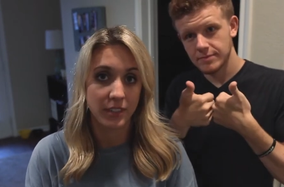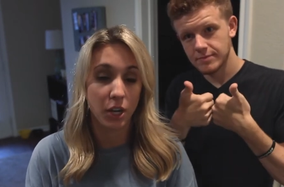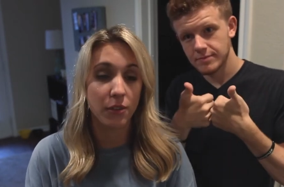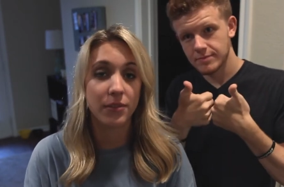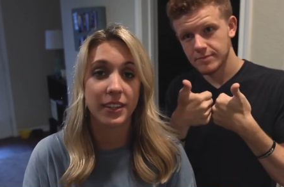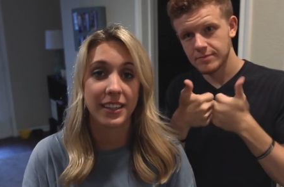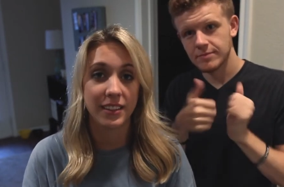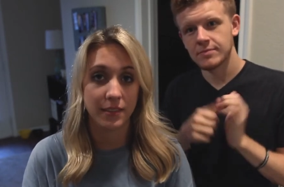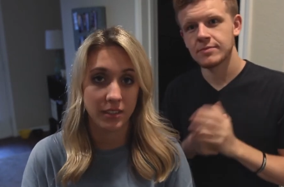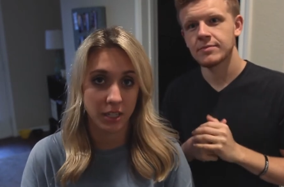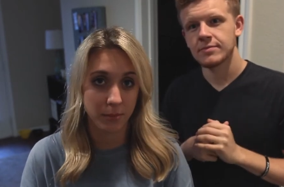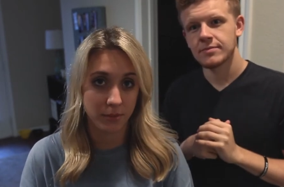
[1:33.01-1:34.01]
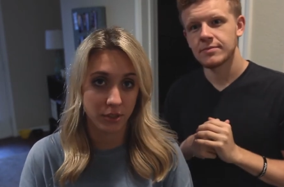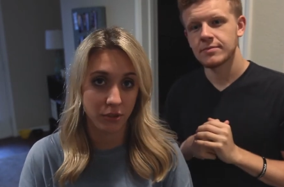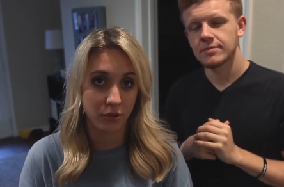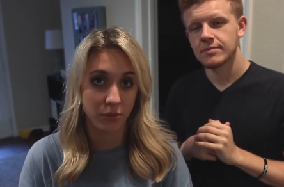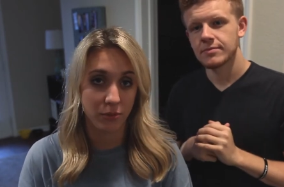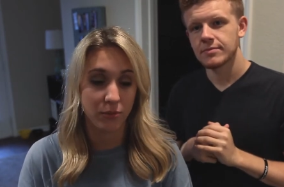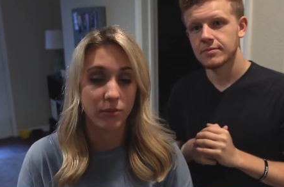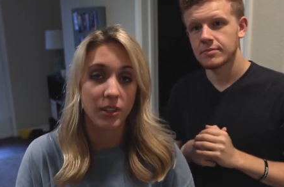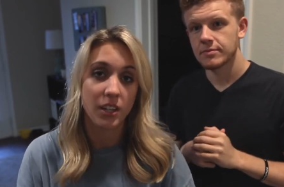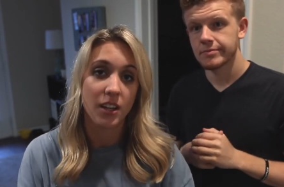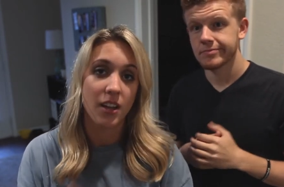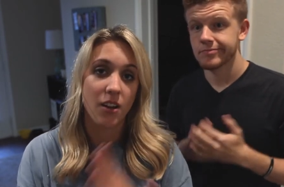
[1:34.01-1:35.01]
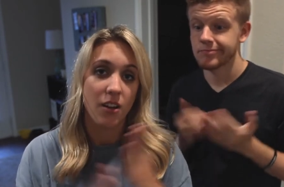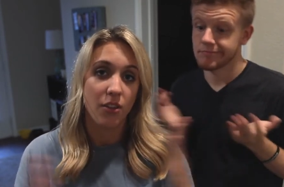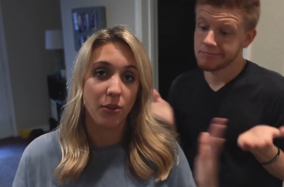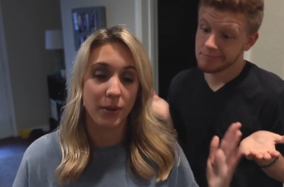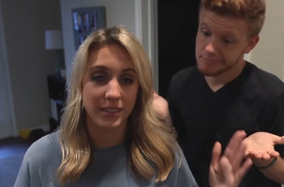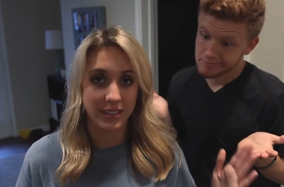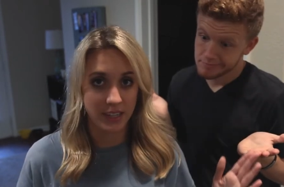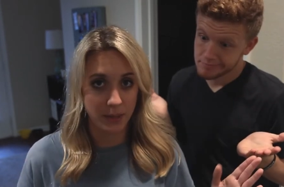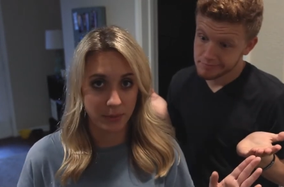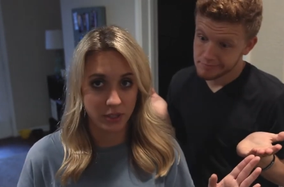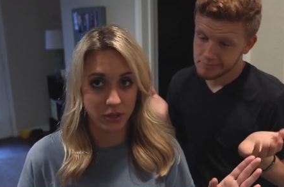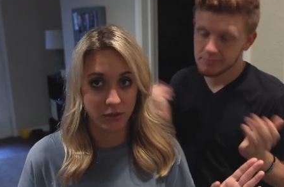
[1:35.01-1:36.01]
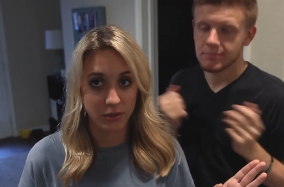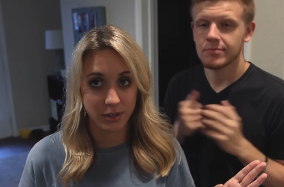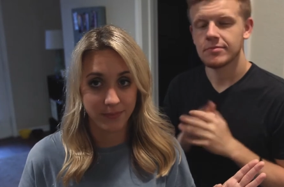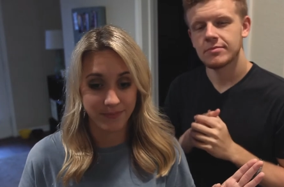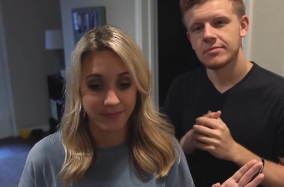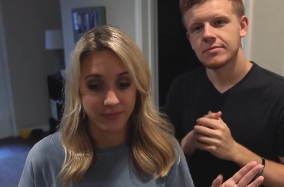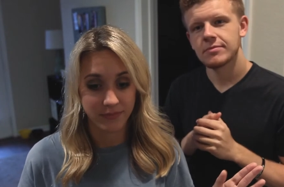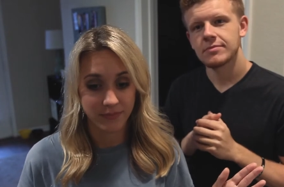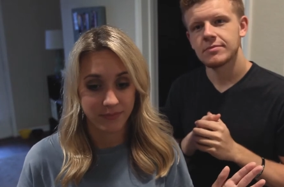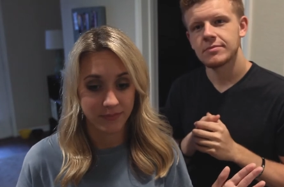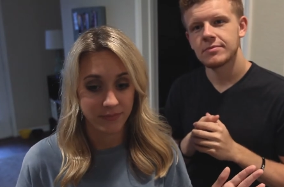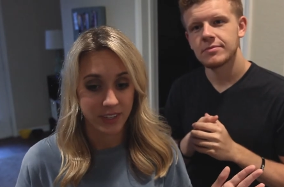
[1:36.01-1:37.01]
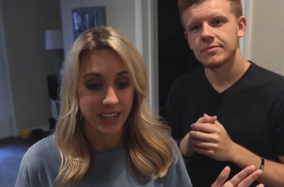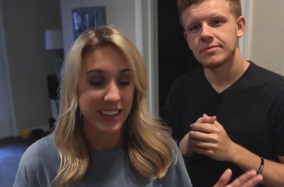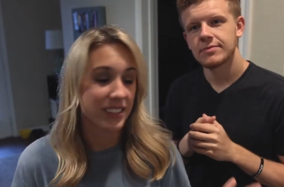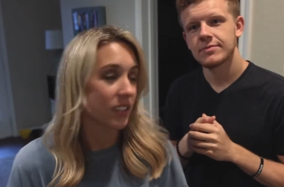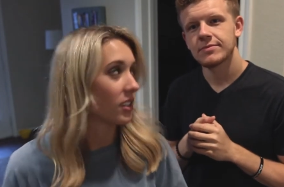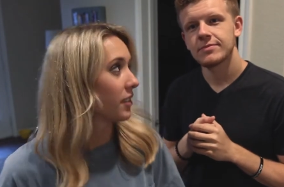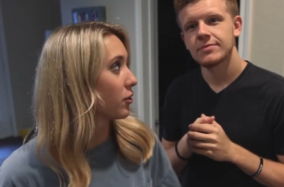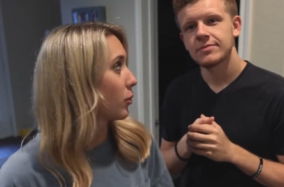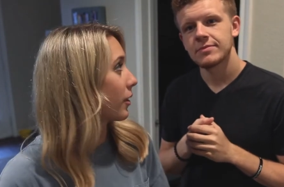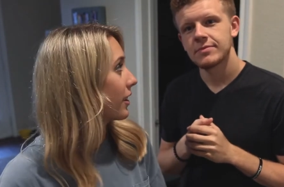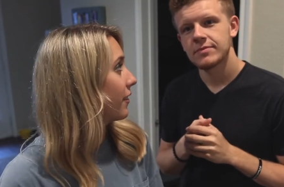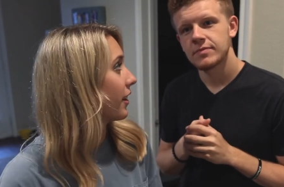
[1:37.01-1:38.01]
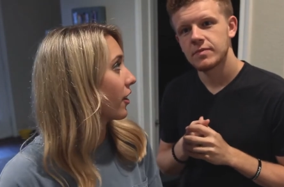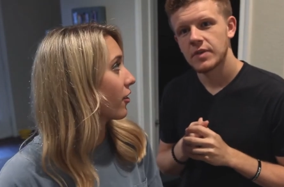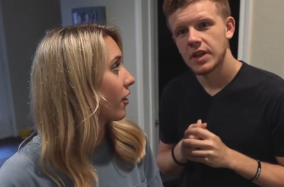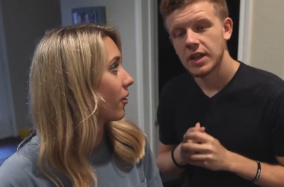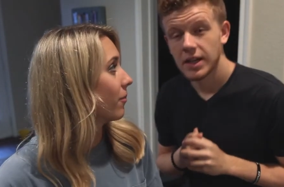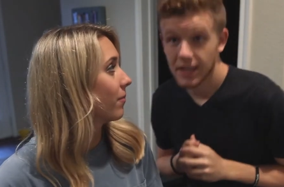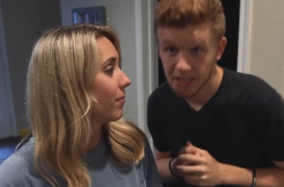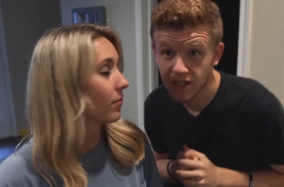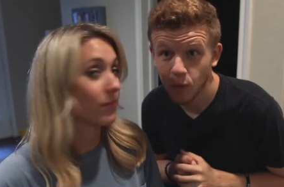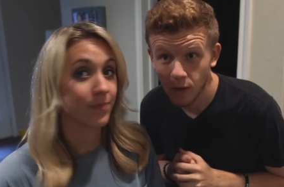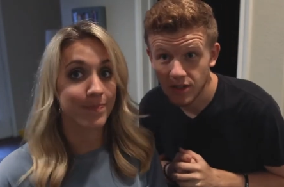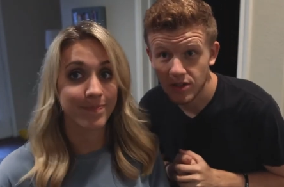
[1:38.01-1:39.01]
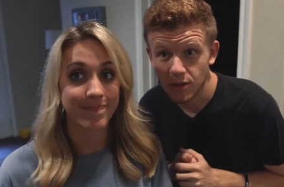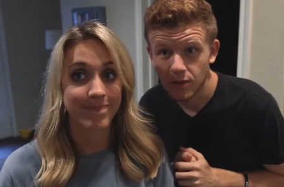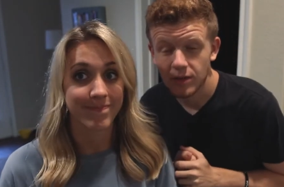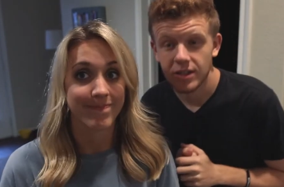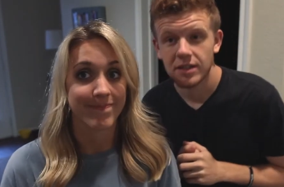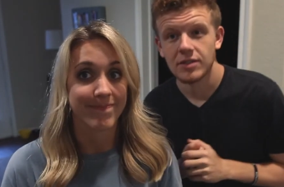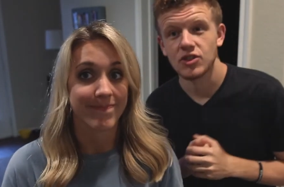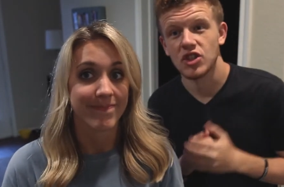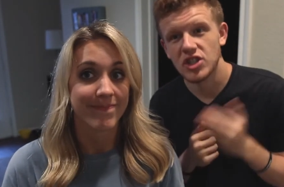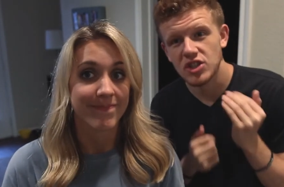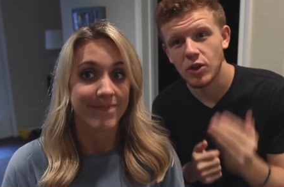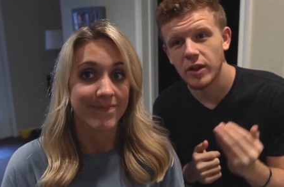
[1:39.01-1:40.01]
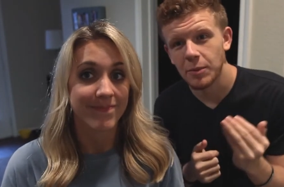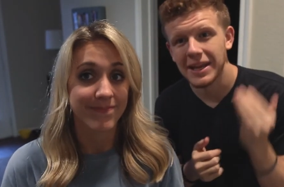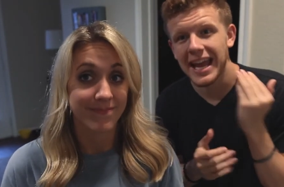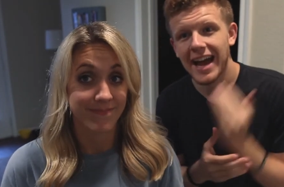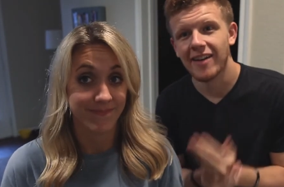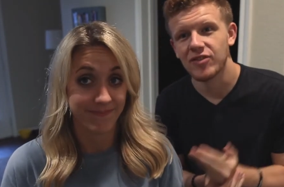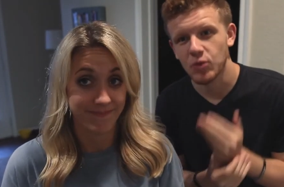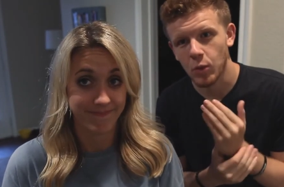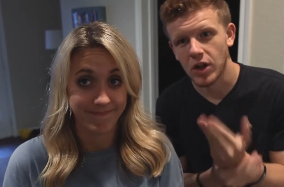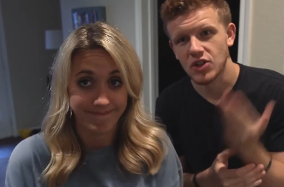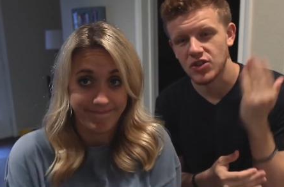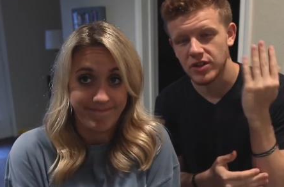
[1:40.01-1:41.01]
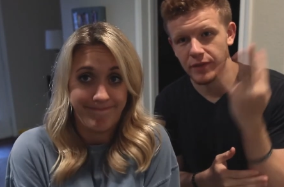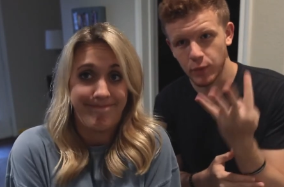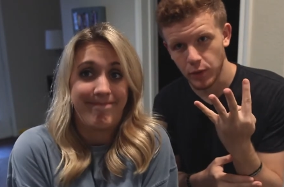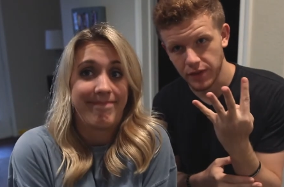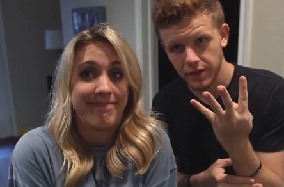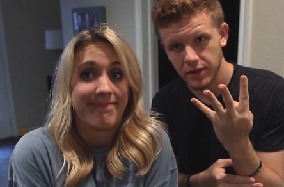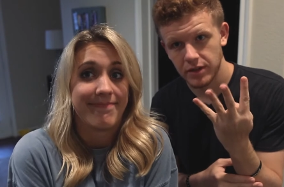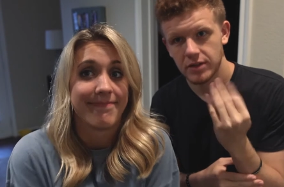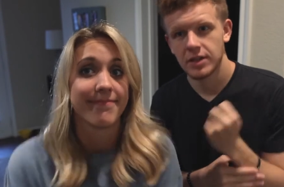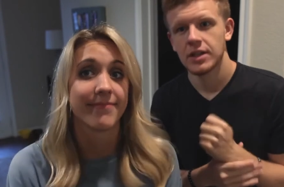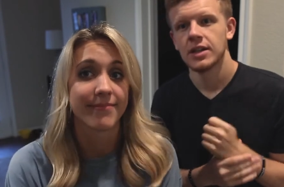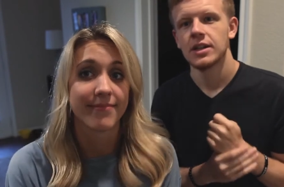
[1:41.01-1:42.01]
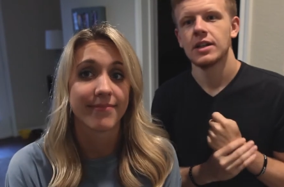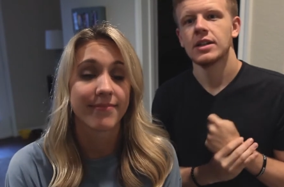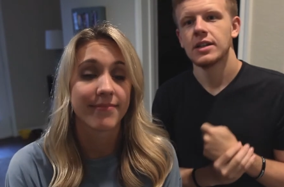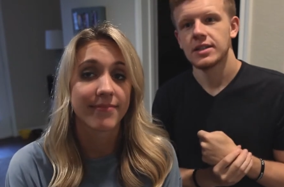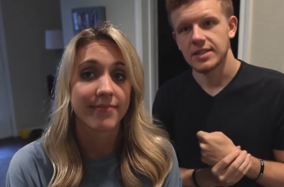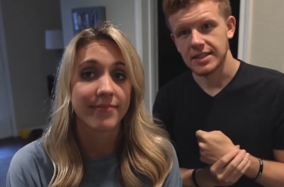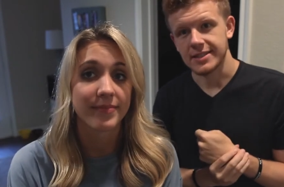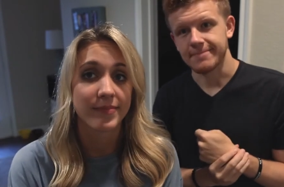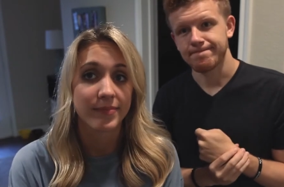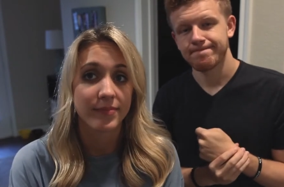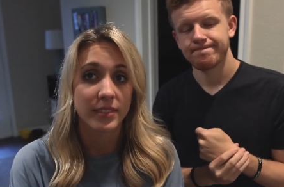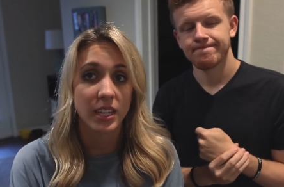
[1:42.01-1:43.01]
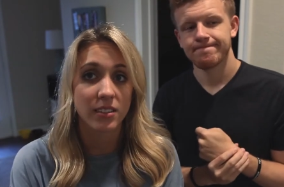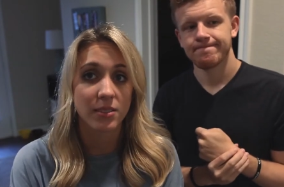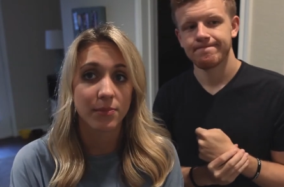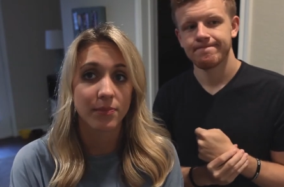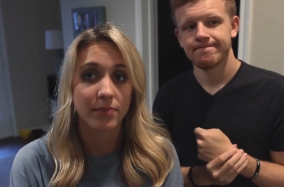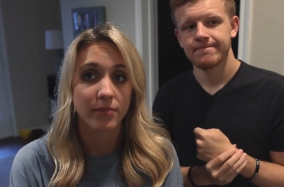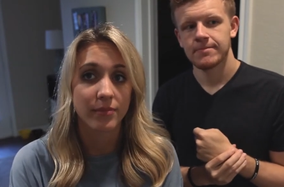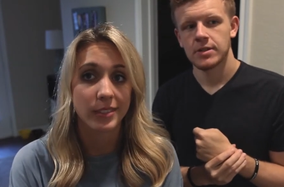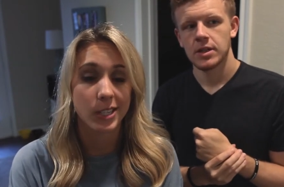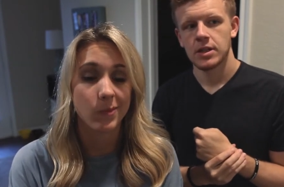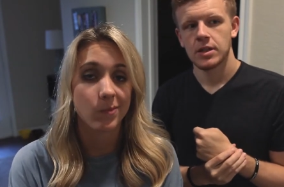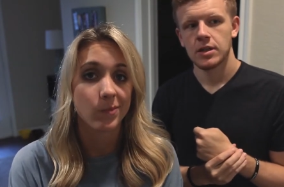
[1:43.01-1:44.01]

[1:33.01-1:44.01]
Speaker 1: Hopefully it lives up to the rest of the episodes. It's going to leave us with a cliffhanger, though.
Speaker 2: It's going to. Just so that we have to watch the 4th season.
Speaker 1: Yes. So.